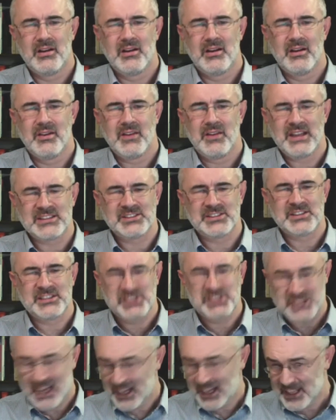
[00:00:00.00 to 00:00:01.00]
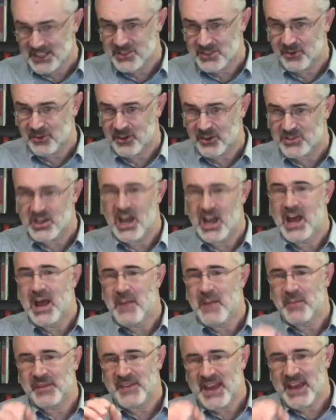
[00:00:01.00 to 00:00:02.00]
That's the challenge for us.
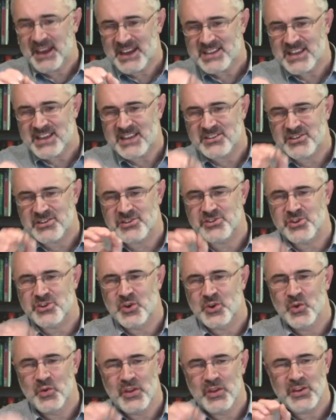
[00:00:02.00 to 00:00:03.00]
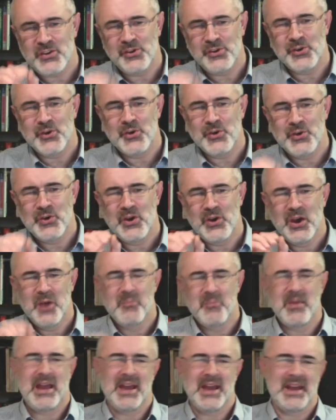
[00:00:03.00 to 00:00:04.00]
But then he says, "So that you
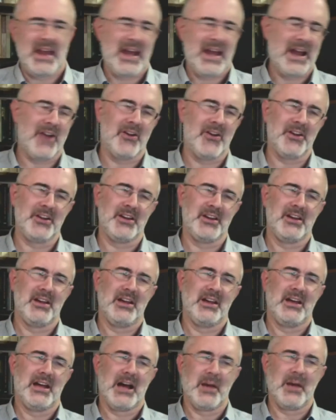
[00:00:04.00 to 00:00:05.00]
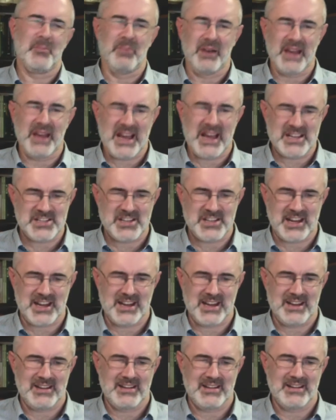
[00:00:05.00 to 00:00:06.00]
may inherit a blessing."
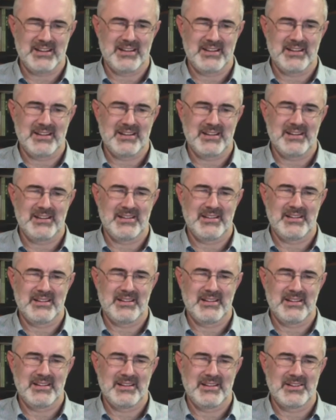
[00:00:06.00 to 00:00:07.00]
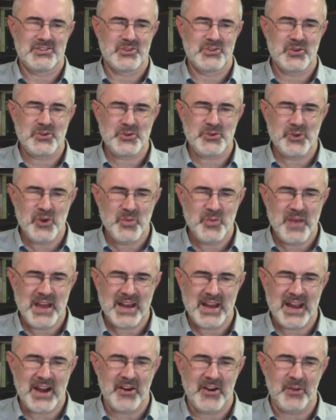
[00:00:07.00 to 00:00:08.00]
So that you may
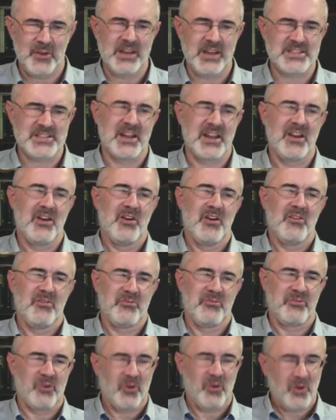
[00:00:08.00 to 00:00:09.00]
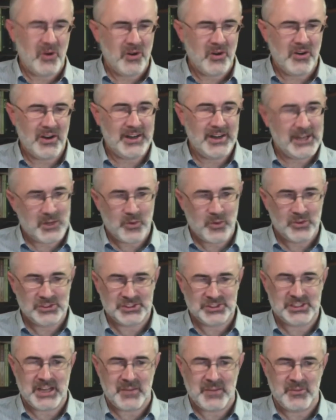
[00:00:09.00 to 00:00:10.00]
inherit a blessing. For, and he quotes
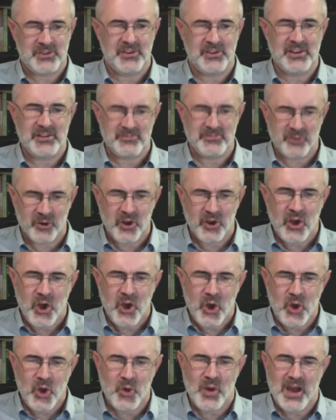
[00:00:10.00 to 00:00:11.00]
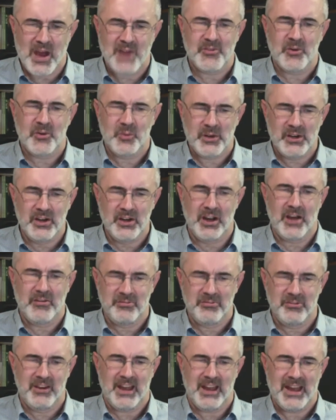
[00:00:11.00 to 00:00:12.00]
Psalm 34, "Whoever would
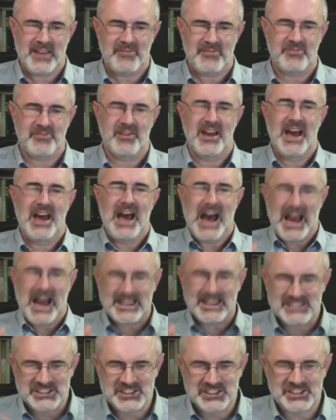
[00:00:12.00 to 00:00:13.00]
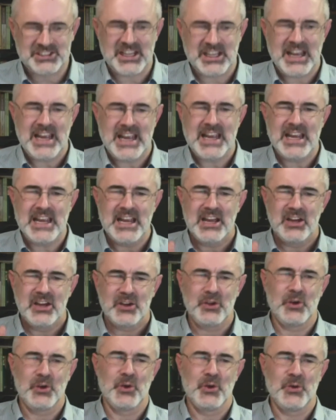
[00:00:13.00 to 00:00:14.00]
love life and see
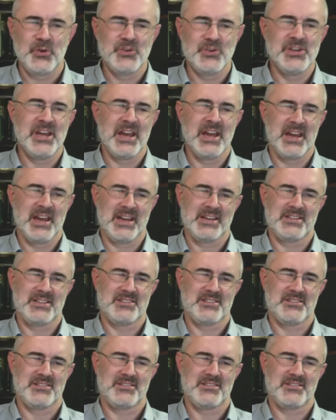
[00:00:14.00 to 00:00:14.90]
good days."